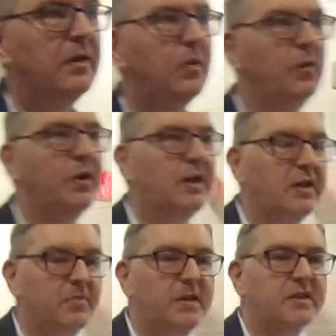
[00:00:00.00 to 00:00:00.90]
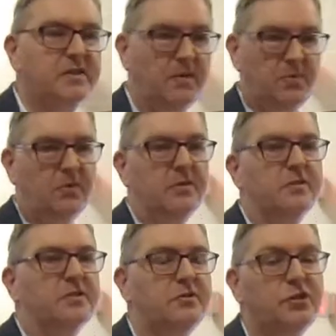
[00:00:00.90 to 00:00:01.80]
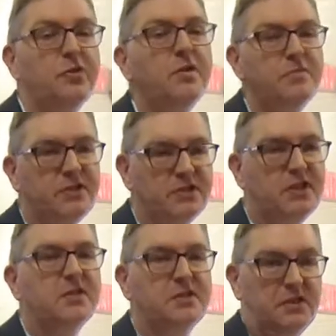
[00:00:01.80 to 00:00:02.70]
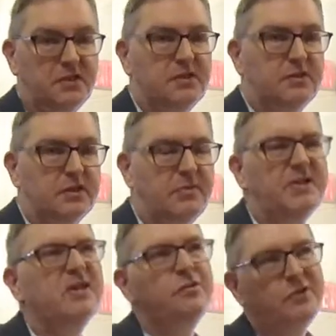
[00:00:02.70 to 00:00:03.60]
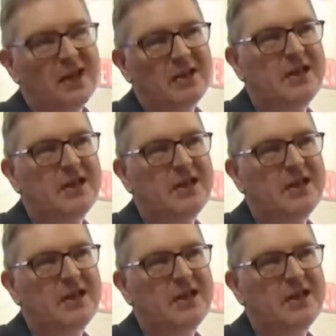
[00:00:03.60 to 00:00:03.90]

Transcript: Although it kind of picks up on. So Jerome discusses, I mean, you do get